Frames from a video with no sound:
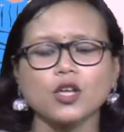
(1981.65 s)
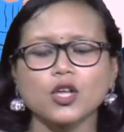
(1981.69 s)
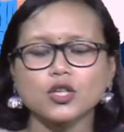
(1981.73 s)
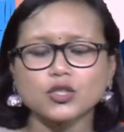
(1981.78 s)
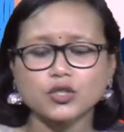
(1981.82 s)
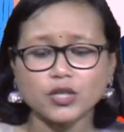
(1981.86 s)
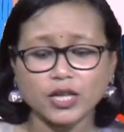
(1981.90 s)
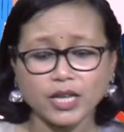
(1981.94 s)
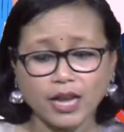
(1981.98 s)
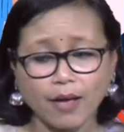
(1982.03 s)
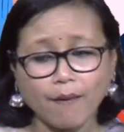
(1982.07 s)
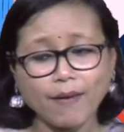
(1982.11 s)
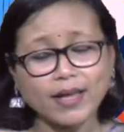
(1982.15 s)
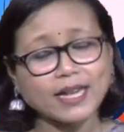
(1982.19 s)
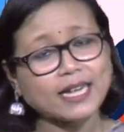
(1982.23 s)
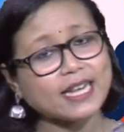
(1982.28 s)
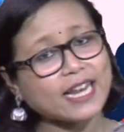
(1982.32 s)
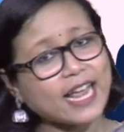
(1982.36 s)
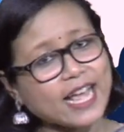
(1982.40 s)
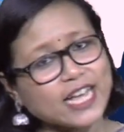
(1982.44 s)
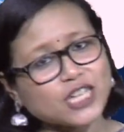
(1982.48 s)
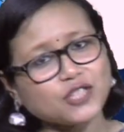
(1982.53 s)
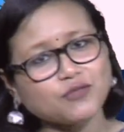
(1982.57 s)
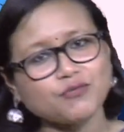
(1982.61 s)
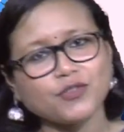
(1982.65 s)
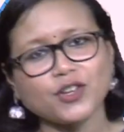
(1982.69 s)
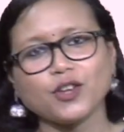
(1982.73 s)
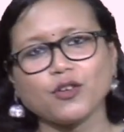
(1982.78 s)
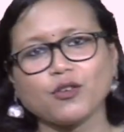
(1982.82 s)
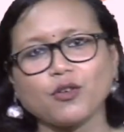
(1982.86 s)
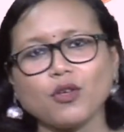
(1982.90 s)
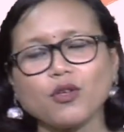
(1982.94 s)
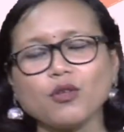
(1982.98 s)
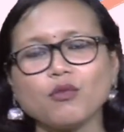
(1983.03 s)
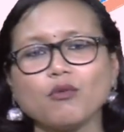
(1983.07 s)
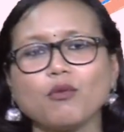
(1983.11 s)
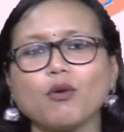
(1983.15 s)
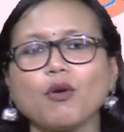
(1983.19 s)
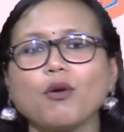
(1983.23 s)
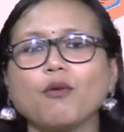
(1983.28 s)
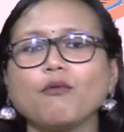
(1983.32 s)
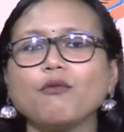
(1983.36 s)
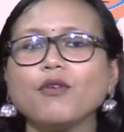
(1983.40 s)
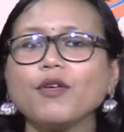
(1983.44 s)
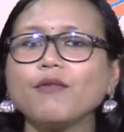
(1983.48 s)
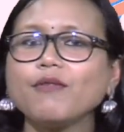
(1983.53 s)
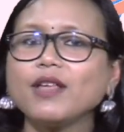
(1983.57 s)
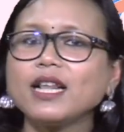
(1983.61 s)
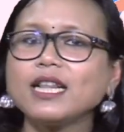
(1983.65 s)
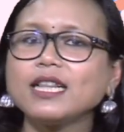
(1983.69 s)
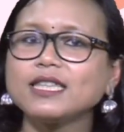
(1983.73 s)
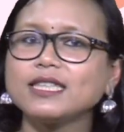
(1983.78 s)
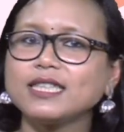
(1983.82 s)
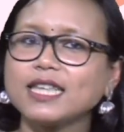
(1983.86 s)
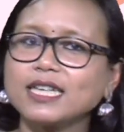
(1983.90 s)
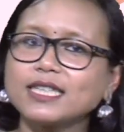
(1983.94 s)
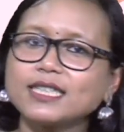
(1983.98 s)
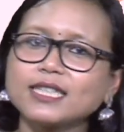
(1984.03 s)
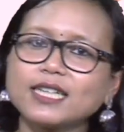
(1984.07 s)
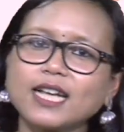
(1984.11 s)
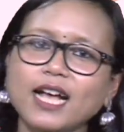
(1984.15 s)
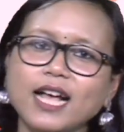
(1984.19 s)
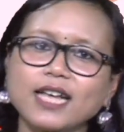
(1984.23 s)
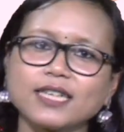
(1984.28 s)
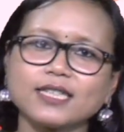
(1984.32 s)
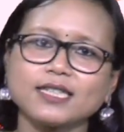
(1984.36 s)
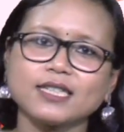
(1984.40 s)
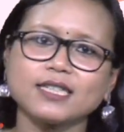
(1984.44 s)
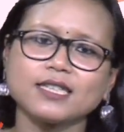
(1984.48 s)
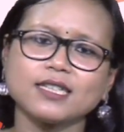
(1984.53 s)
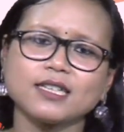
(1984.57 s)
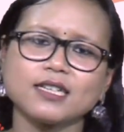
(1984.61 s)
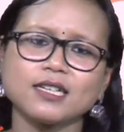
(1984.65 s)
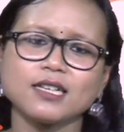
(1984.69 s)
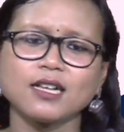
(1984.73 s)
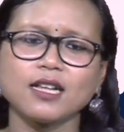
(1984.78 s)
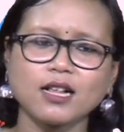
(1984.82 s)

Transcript: So in our next video we will discuss